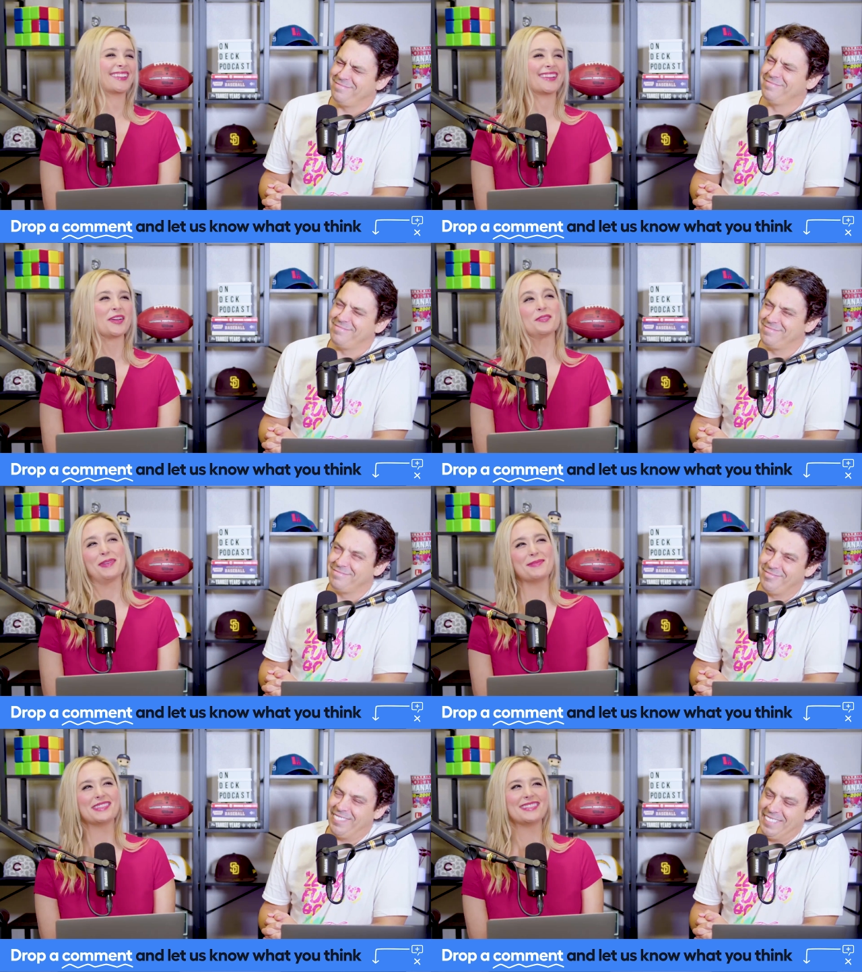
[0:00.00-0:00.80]
Speaker 1: or
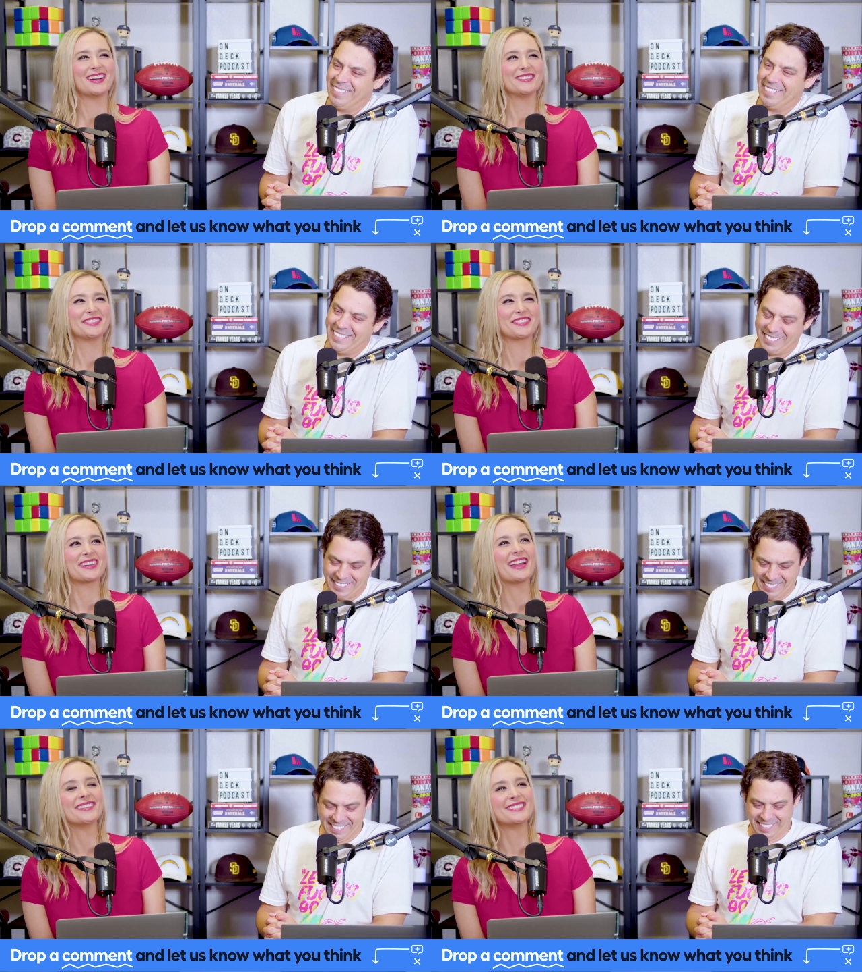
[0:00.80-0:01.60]
maybe the Dodgers
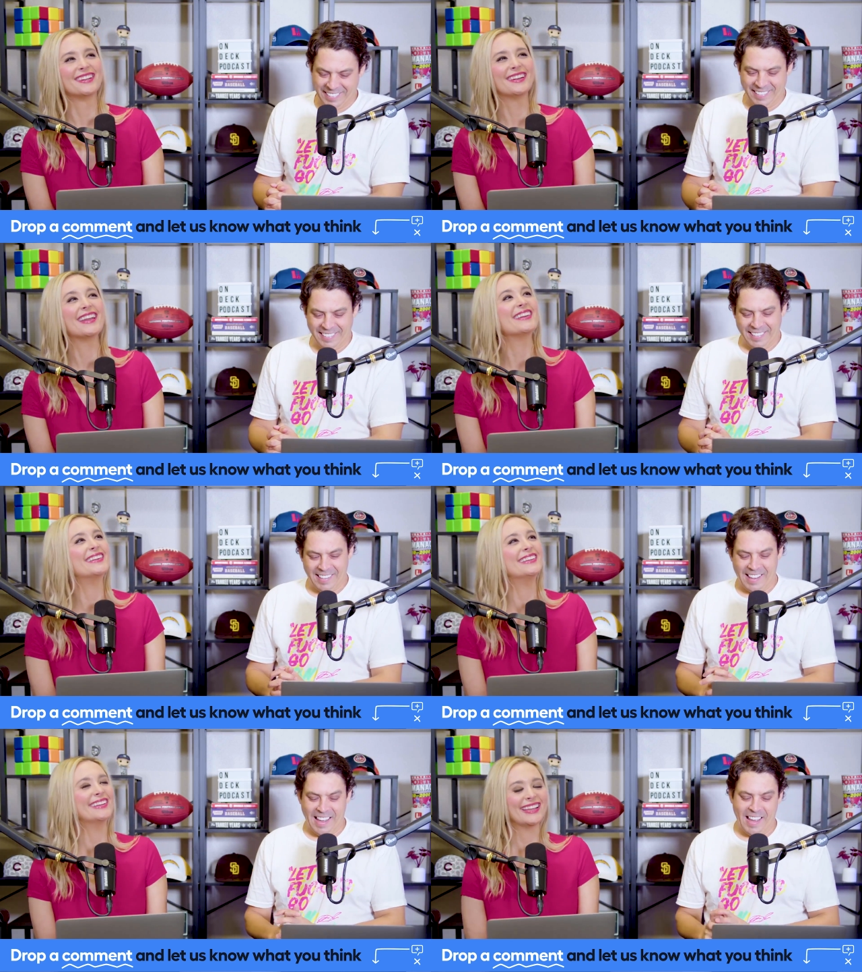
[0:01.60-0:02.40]
are House
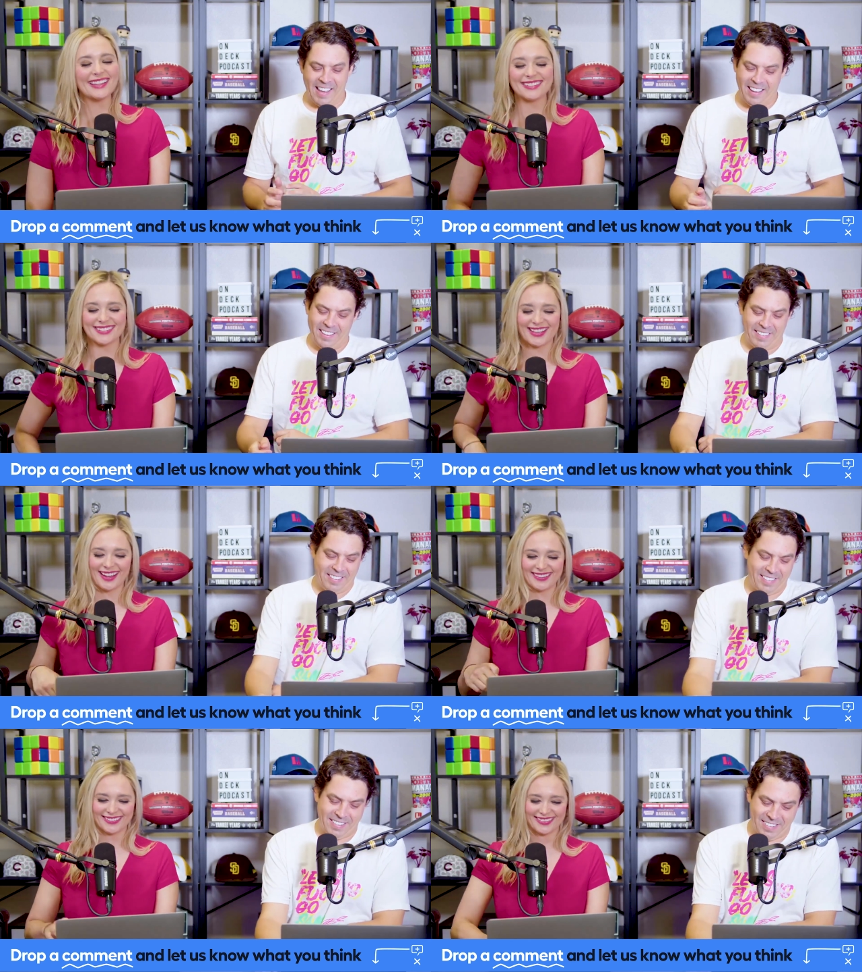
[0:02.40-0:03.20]
Targaryen. I can't I,
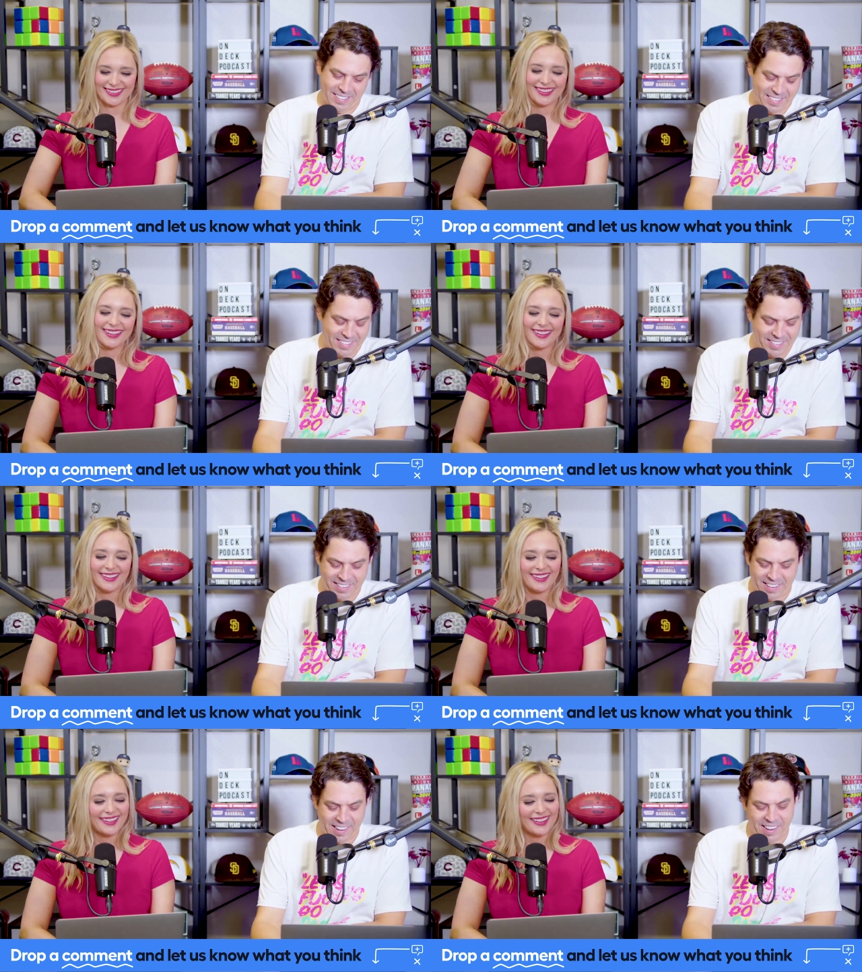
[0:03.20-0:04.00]
decide.
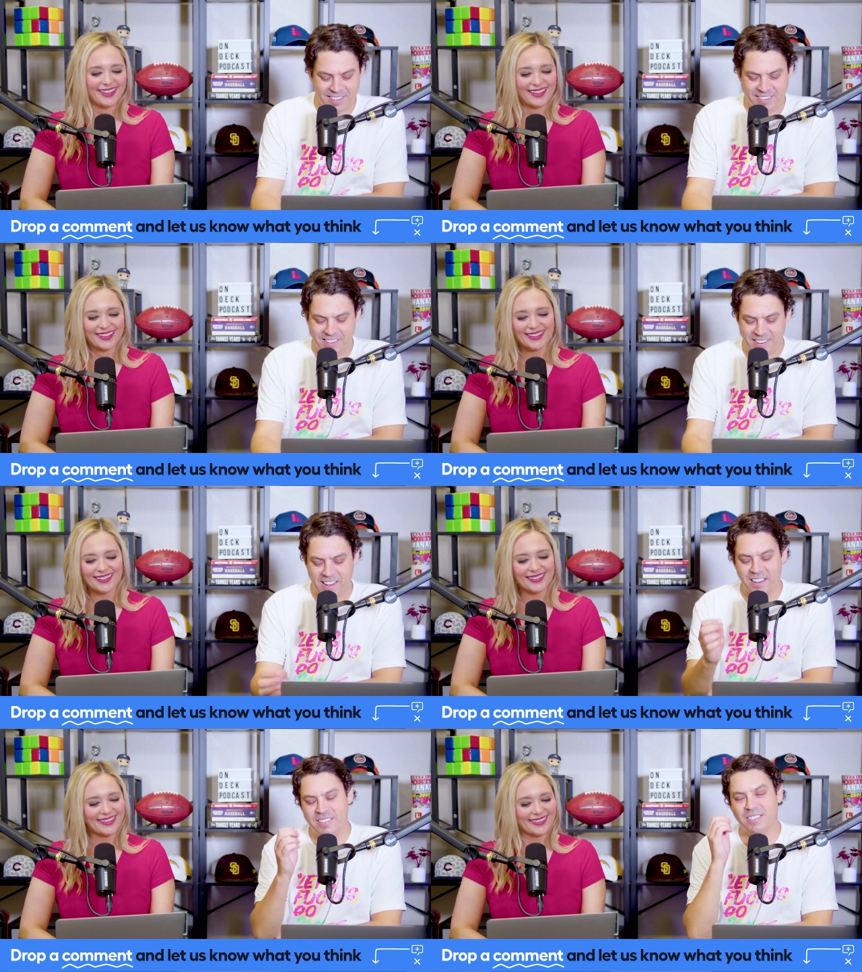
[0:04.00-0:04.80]
Speaker 2: Gosh, the
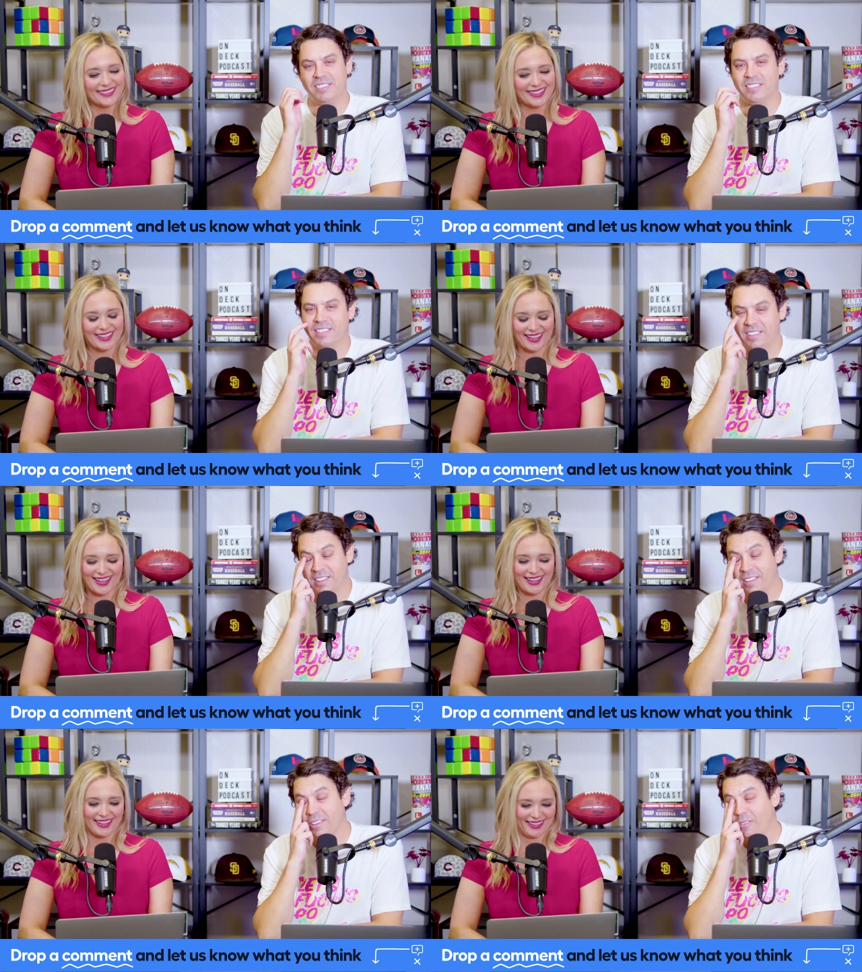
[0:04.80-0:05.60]
Dodgers.
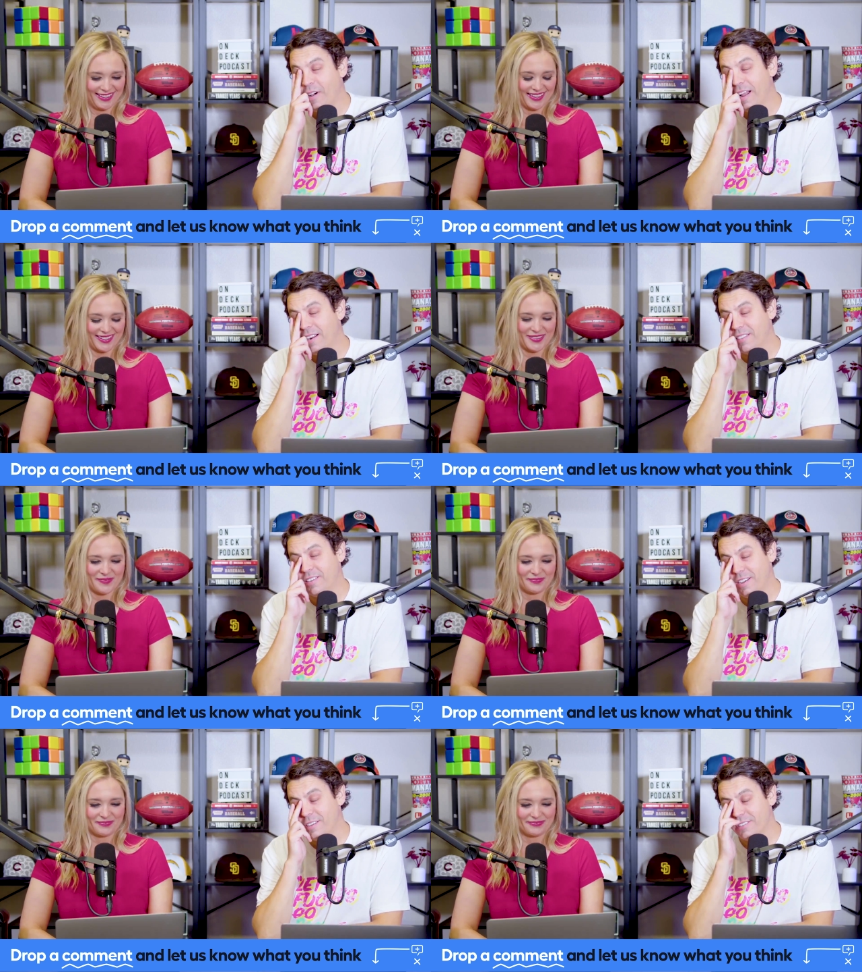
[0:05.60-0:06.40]
okay. Why are the
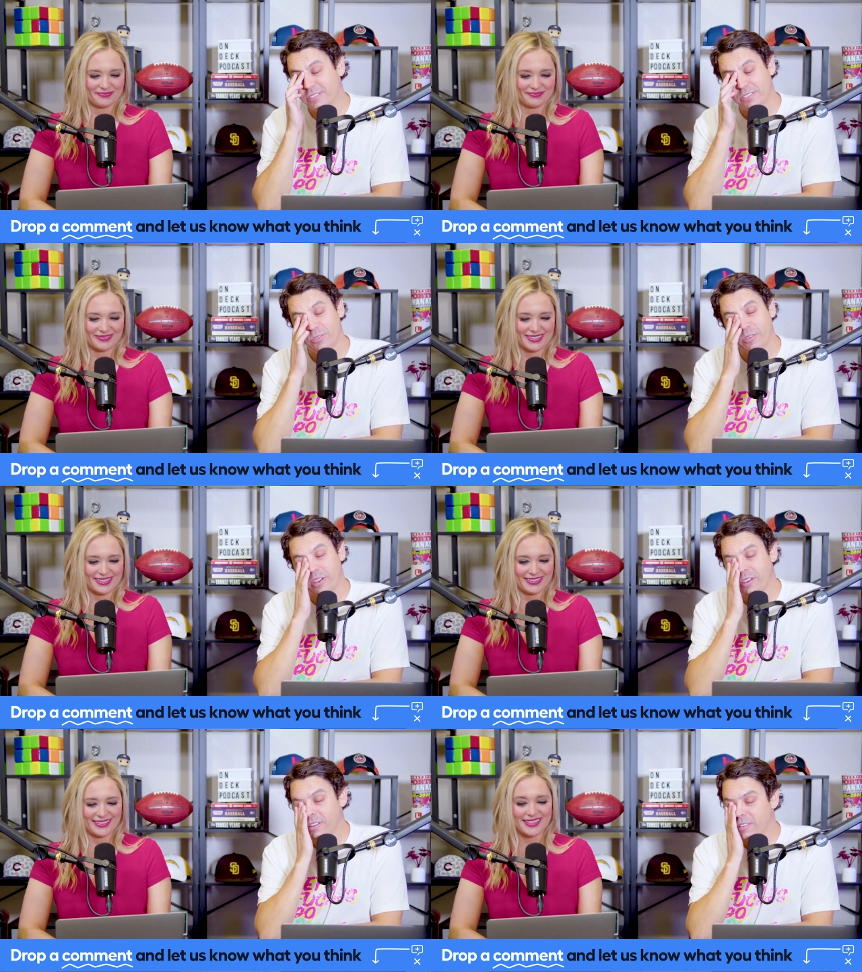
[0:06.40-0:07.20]
Dodgers so
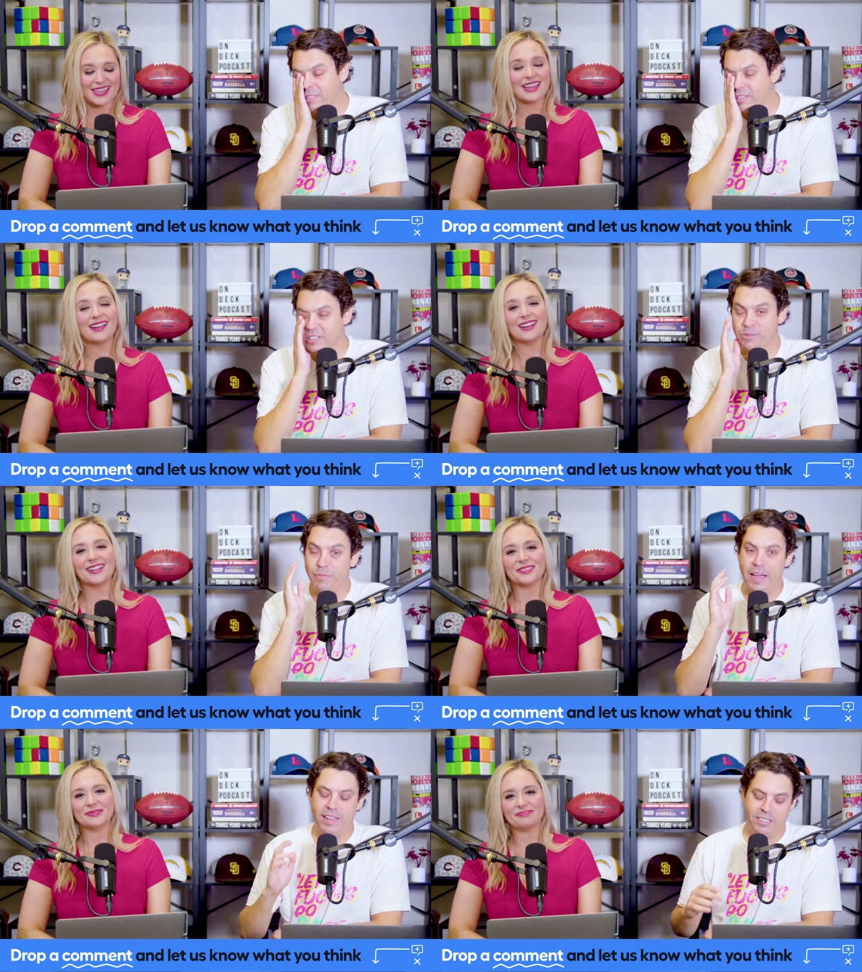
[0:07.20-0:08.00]
good? They Just are.
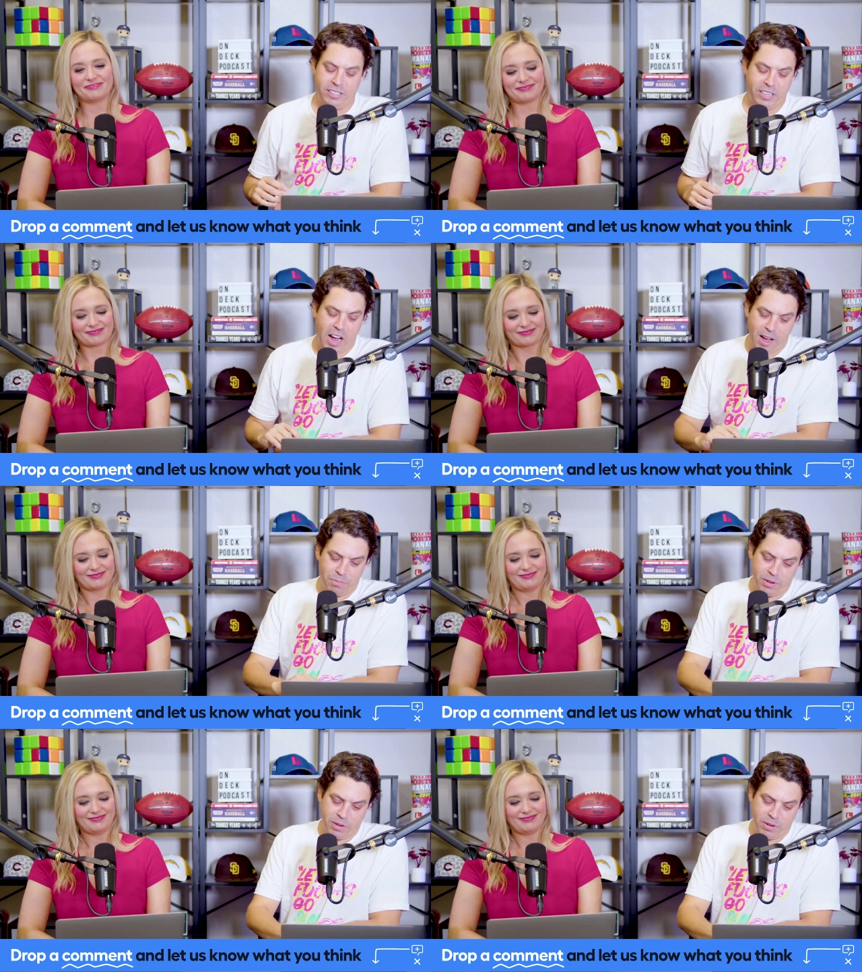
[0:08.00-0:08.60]
make it stop.